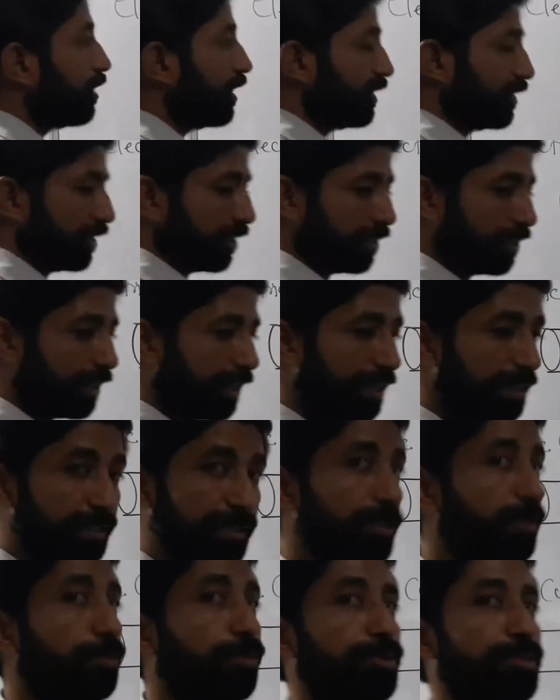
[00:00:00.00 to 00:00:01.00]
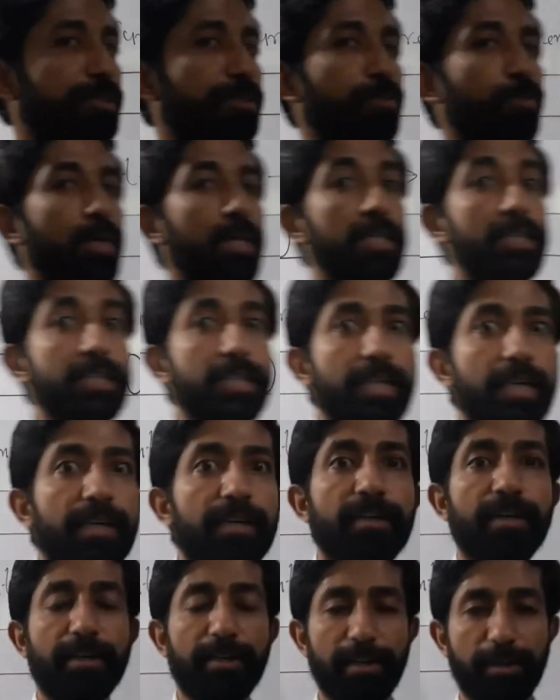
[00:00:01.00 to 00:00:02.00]
shall raise the question, what is a
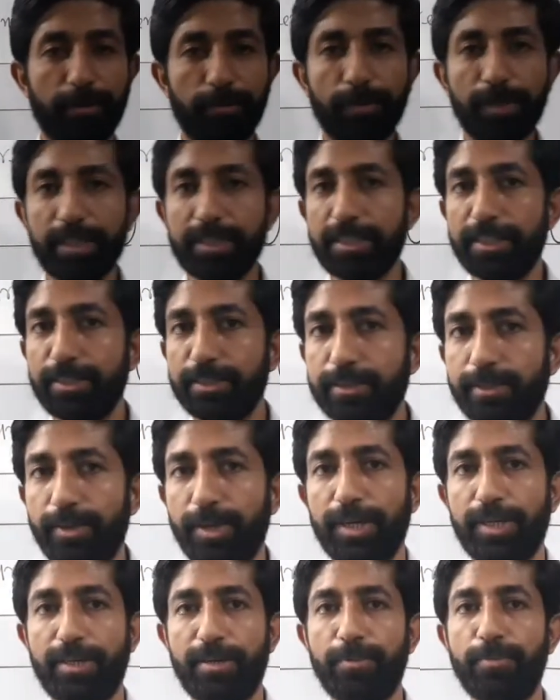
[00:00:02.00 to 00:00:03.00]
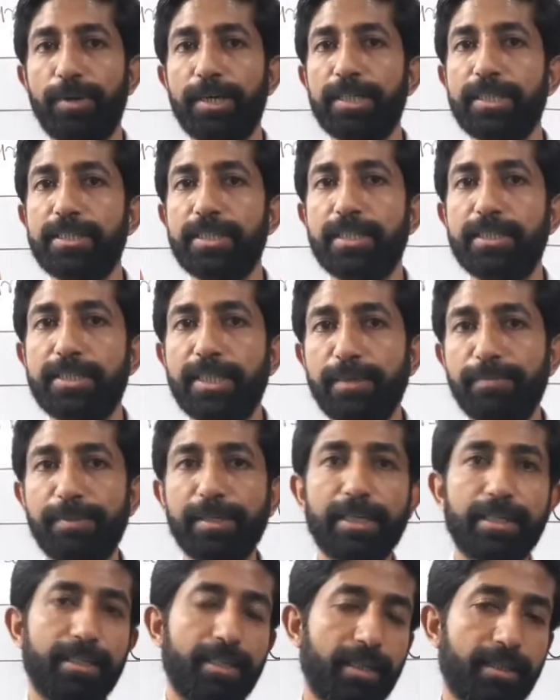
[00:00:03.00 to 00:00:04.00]
conductor? What is an insulator? What is a
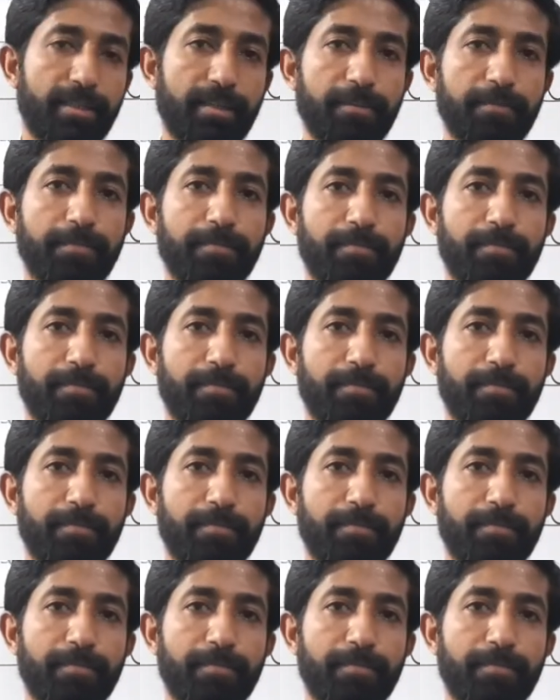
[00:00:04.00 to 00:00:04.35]
semiconductor?